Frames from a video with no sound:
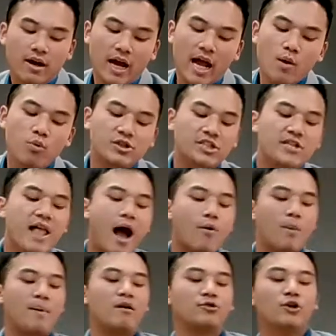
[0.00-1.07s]
"It was now
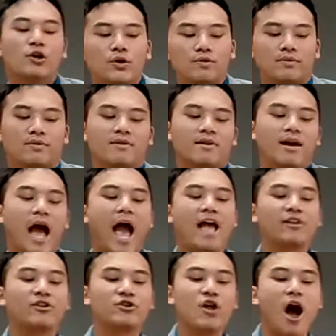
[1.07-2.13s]
about noon,
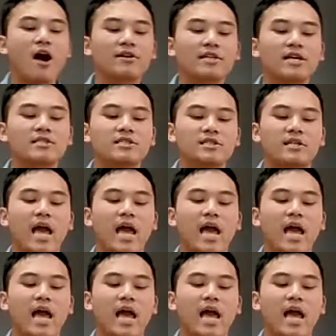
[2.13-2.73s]
and darkness